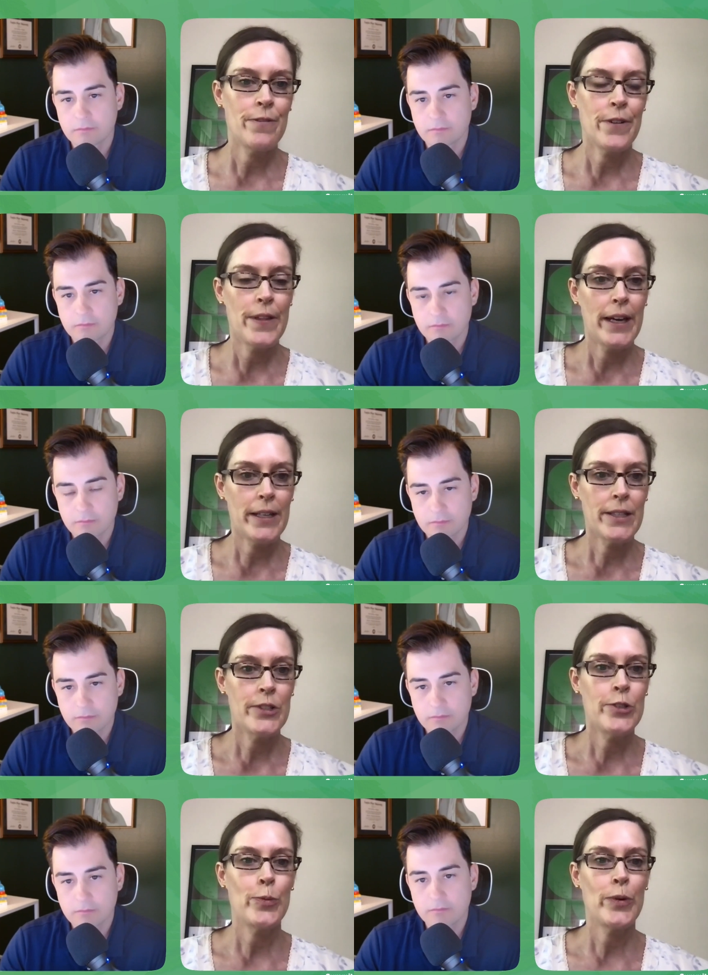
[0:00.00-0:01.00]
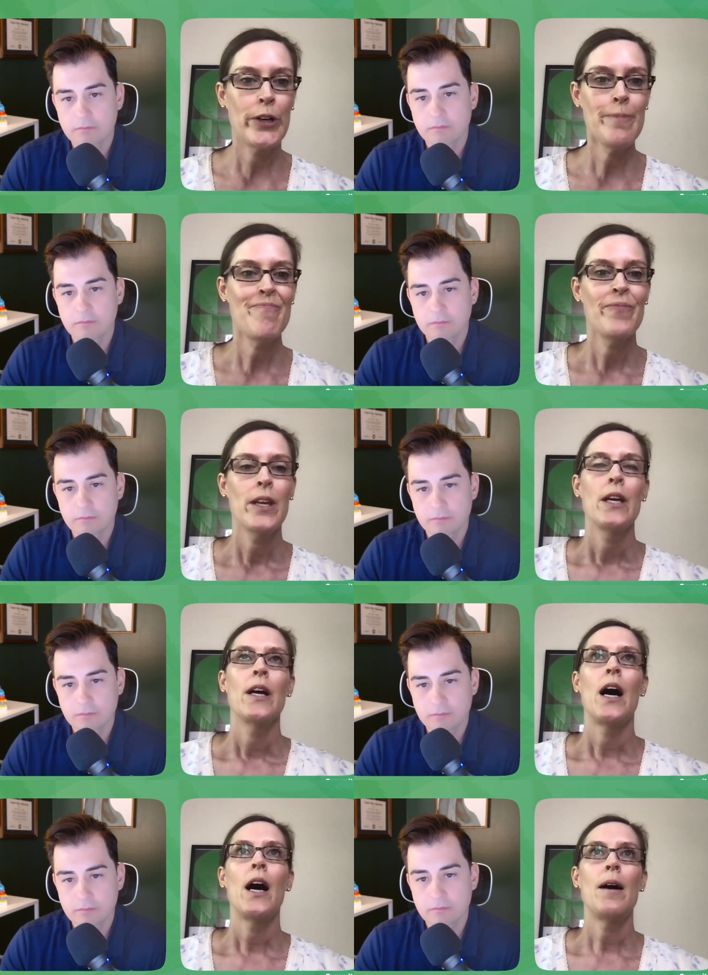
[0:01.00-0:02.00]
Speaker 1: for the end consumer
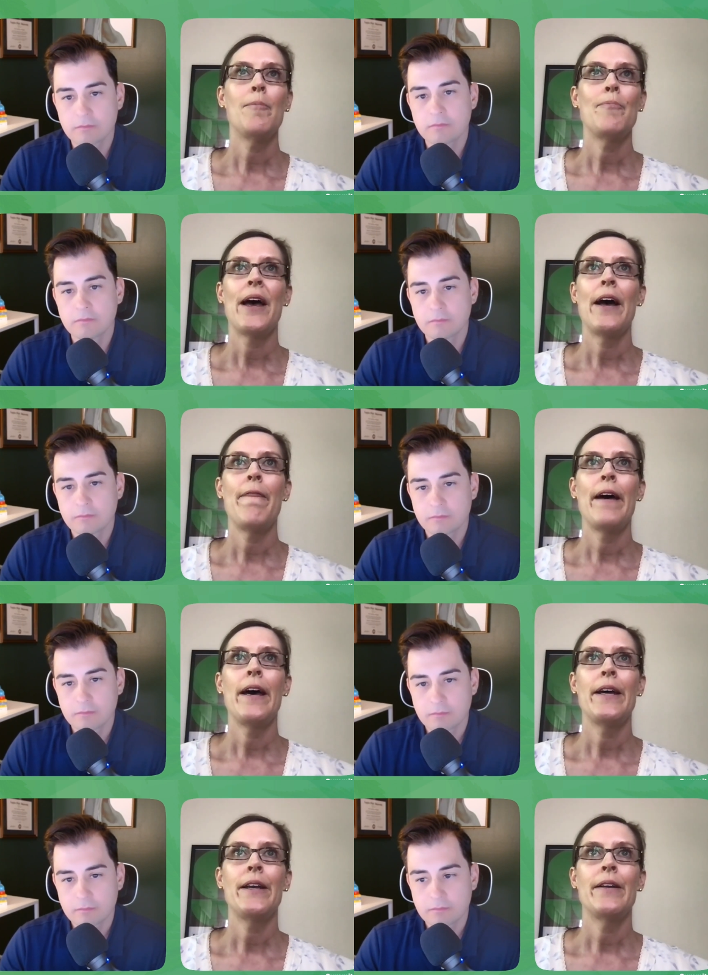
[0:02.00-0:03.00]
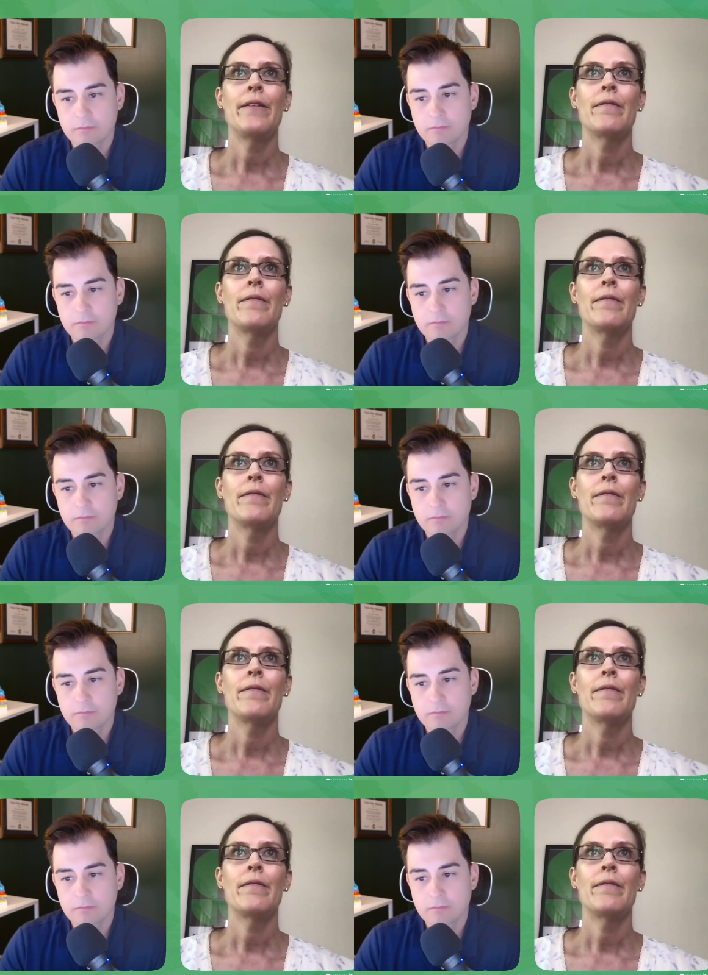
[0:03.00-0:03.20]
um, and then